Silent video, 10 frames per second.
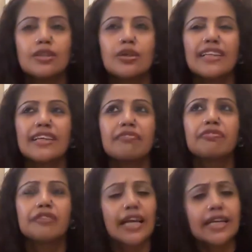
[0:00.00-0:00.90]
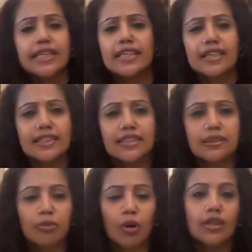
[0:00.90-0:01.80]
So I think very
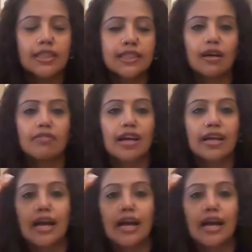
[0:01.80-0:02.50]
small stuff.